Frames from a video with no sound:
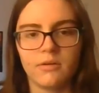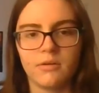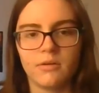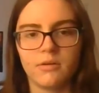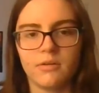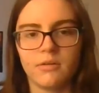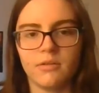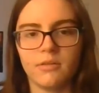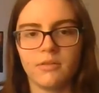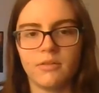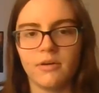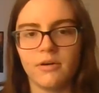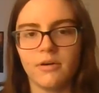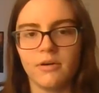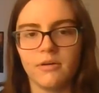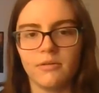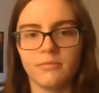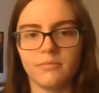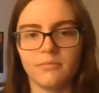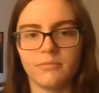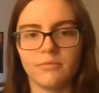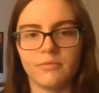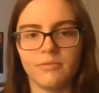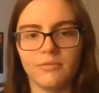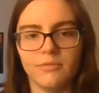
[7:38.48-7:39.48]
the
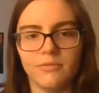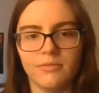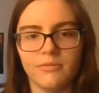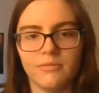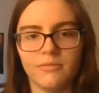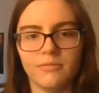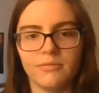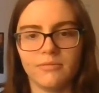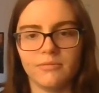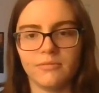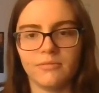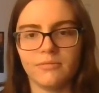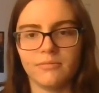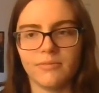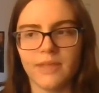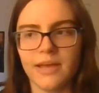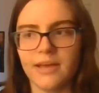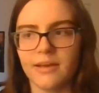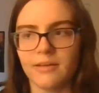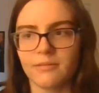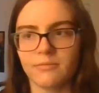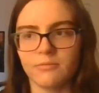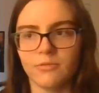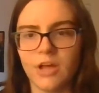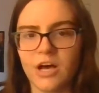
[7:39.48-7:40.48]

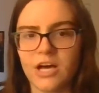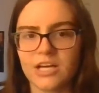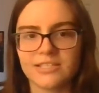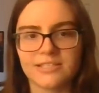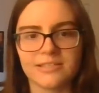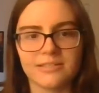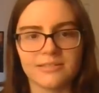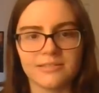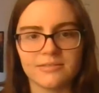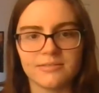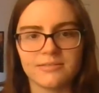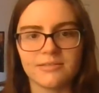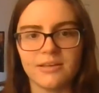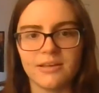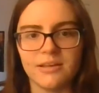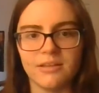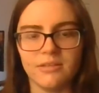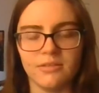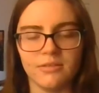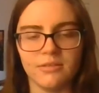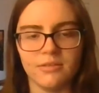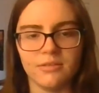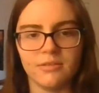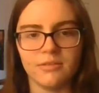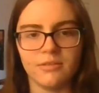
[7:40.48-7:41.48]
losses
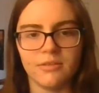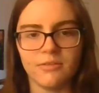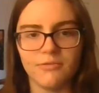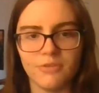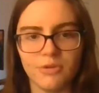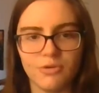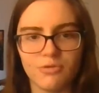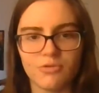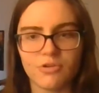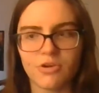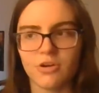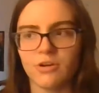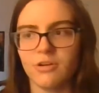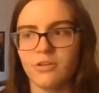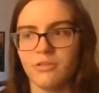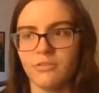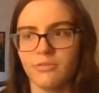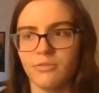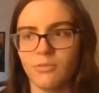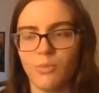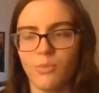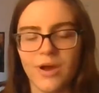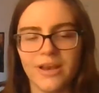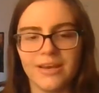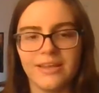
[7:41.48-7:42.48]
in the future
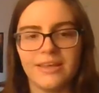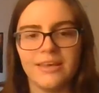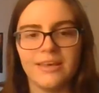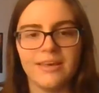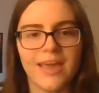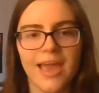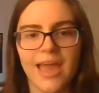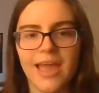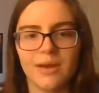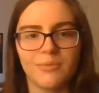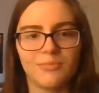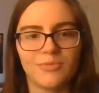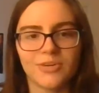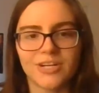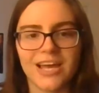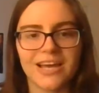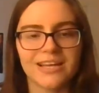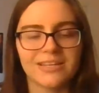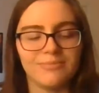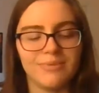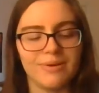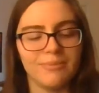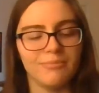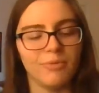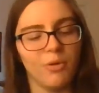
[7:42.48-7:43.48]
when he can't
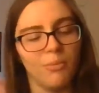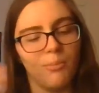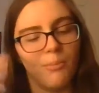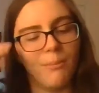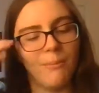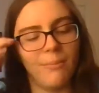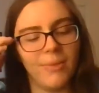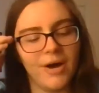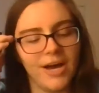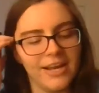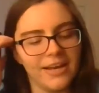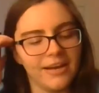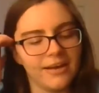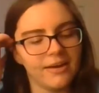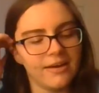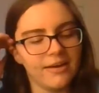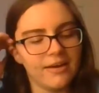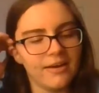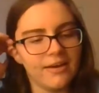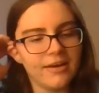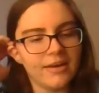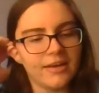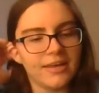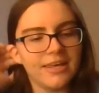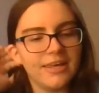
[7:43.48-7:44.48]
protect people, but
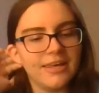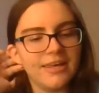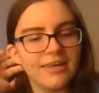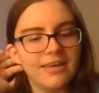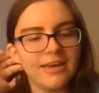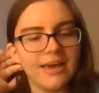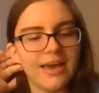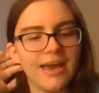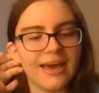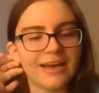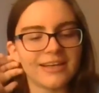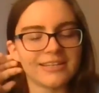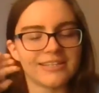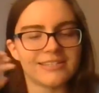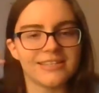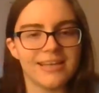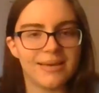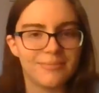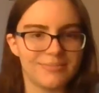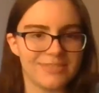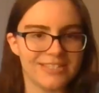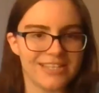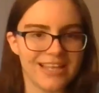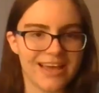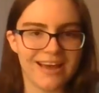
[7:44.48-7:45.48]
he
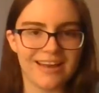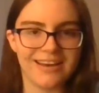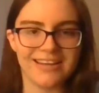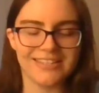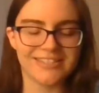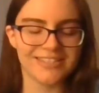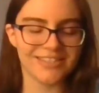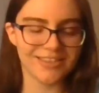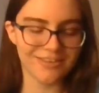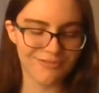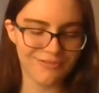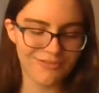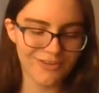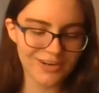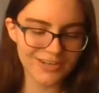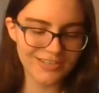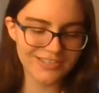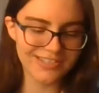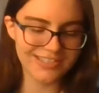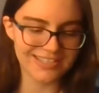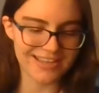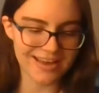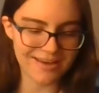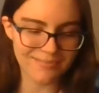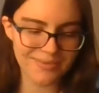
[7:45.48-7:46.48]
accepts that. It's the first
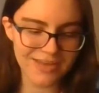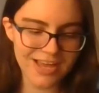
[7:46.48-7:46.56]
step.